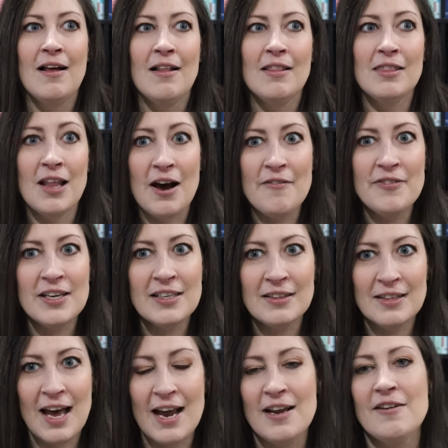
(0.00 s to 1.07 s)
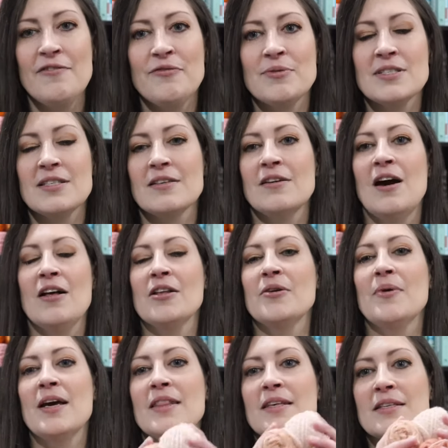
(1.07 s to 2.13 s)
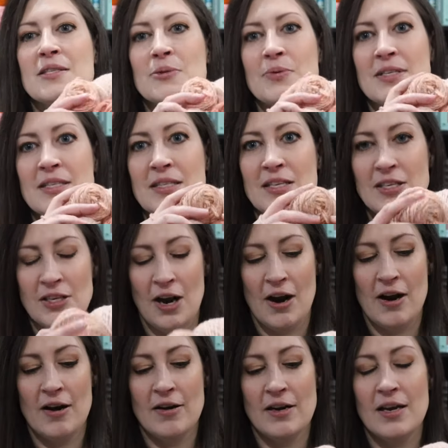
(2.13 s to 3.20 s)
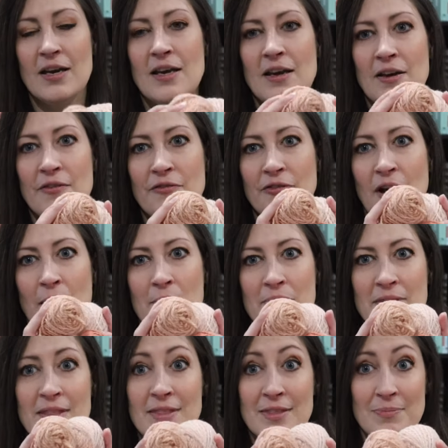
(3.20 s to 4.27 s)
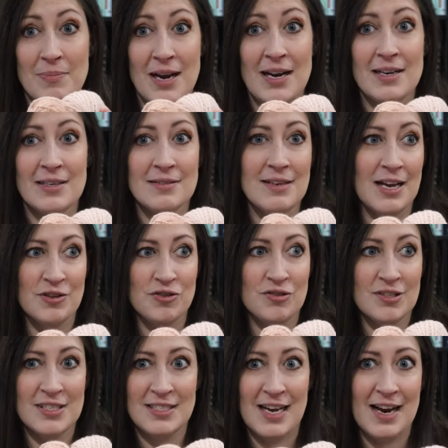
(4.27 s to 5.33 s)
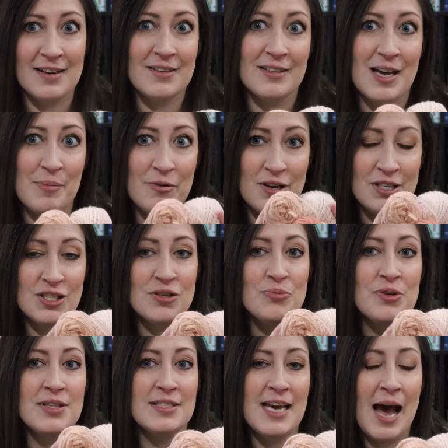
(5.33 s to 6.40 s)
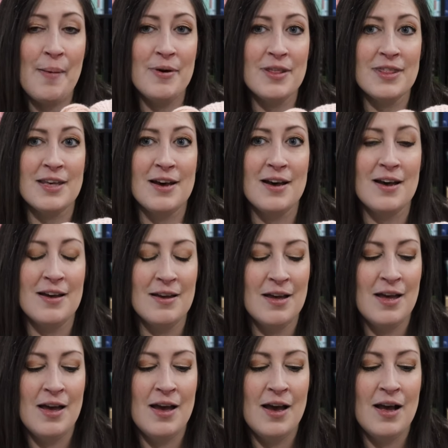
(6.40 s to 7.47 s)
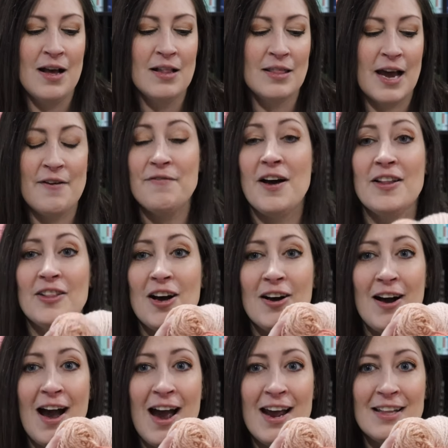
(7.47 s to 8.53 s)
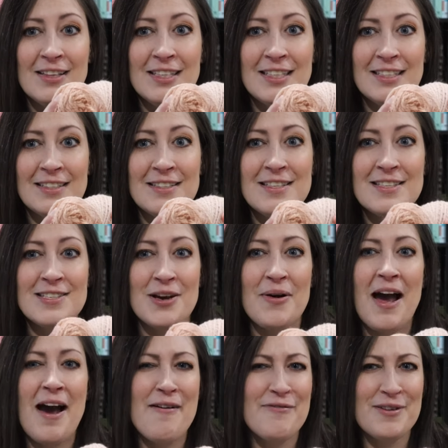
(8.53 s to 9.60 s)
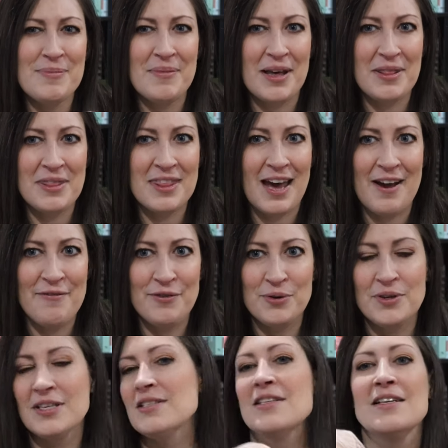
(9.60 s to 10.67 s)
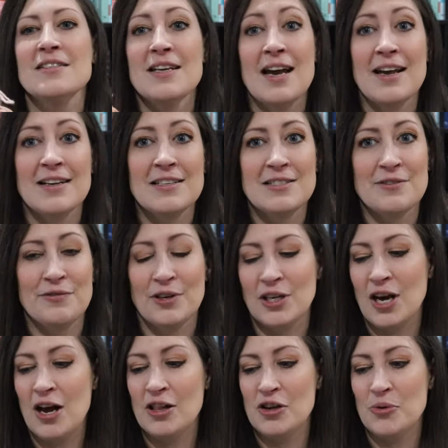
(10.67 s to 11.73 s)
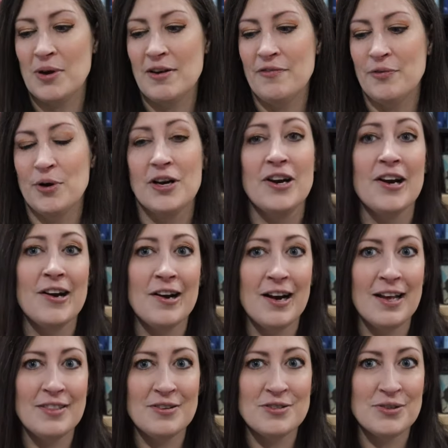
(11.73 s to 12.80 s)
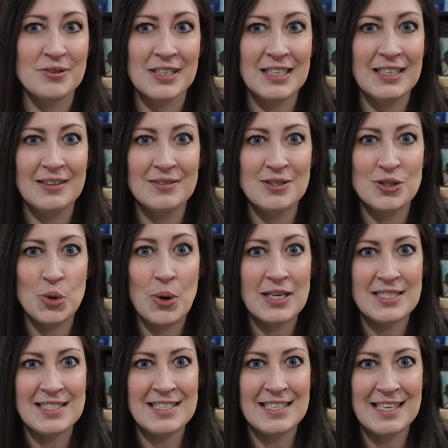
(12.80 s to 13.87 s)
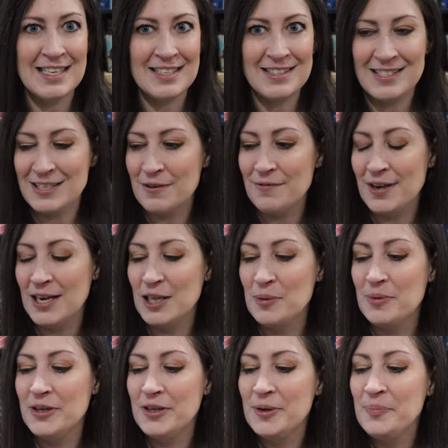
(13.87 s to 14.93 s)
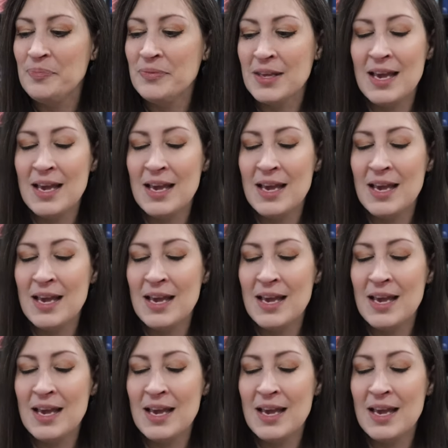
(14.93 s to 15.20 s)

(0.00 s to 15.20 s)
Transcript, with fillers: Loving Life was the colorway. This was the yarn from my Naturally Dyed collaboration with Tabitha life on Long Island. So every month I focus on dyeing a different colorway for her, and there's only 20 kits available.